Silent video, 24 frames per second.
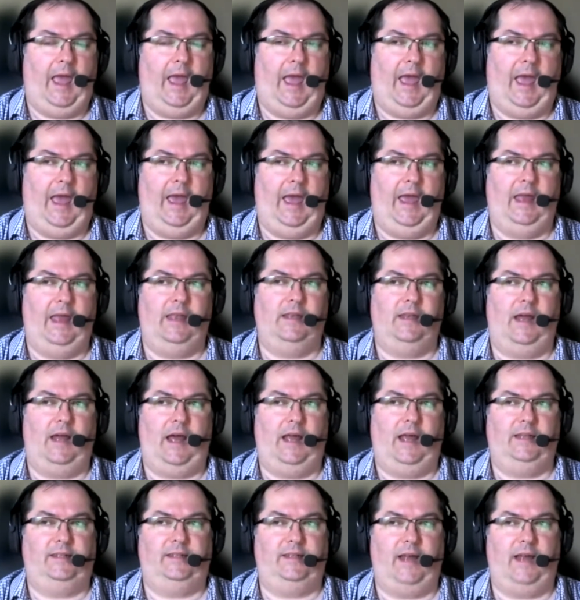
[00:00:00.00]
and
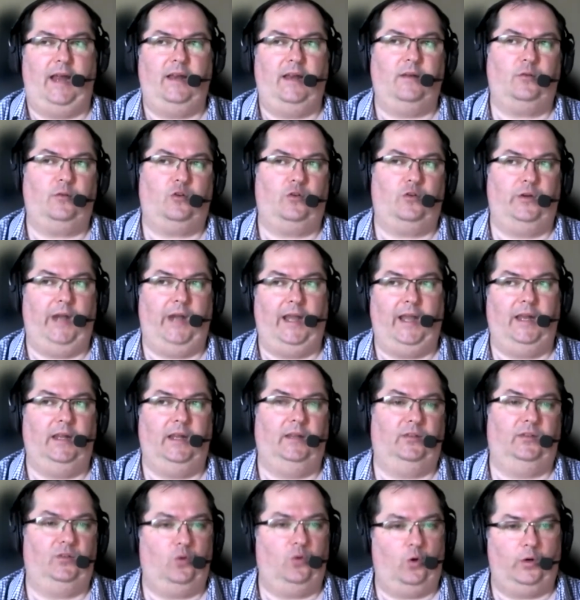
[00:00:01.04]
i started creating
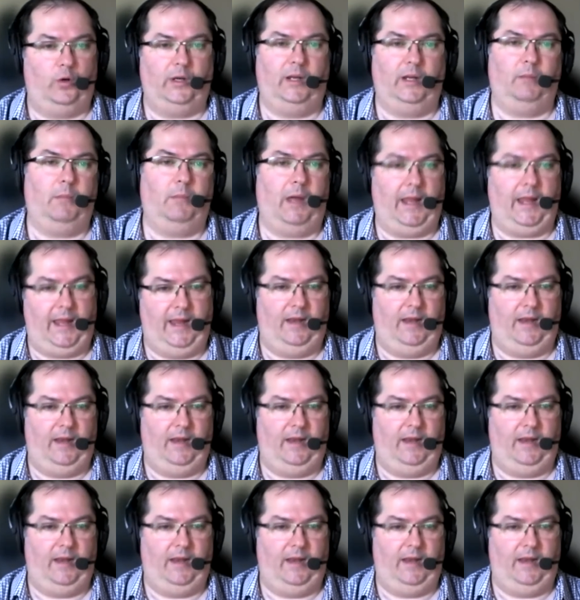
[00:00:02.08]
a story in my head
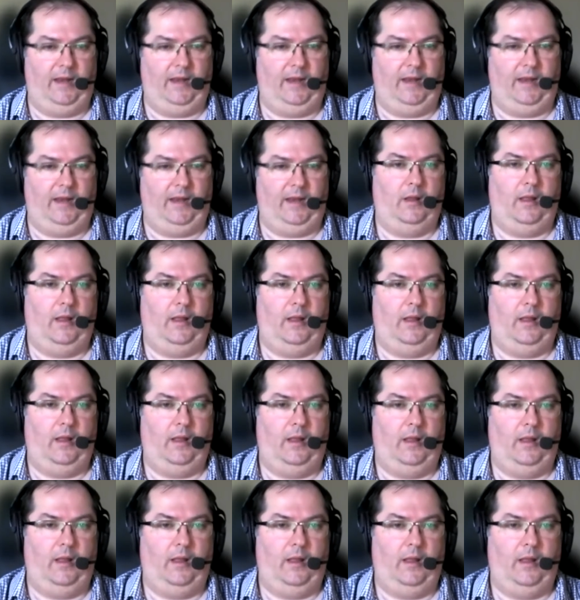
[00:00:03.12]
about them
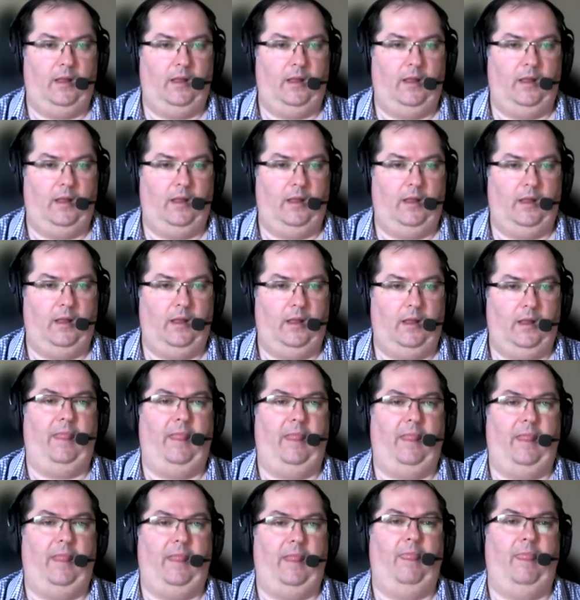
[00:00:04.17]
and
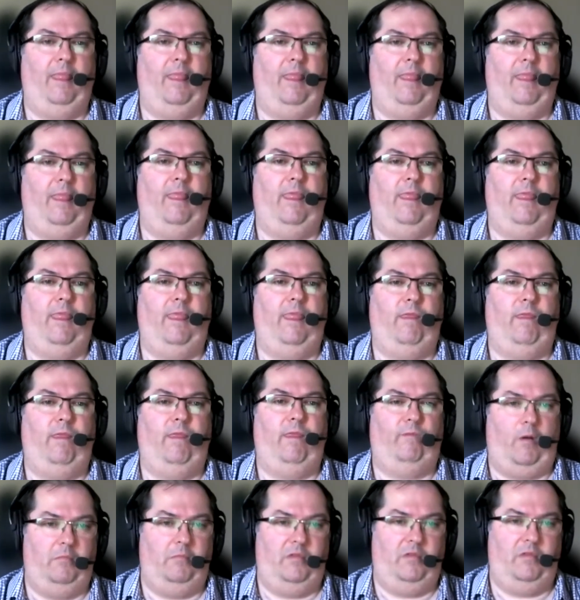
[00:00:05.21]
from that
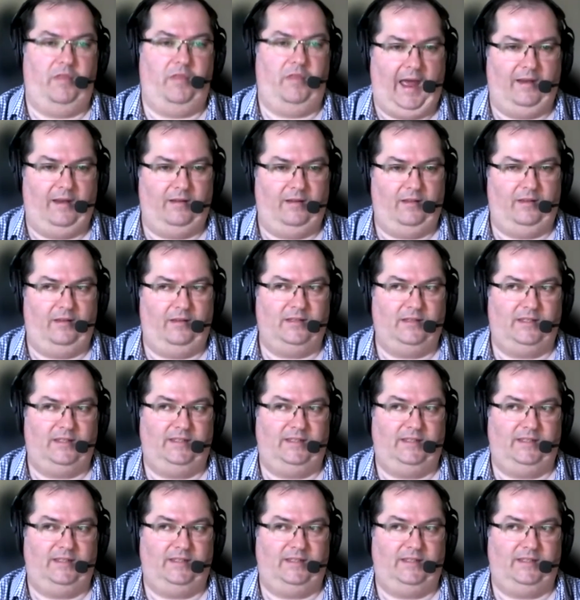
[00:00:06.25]
seed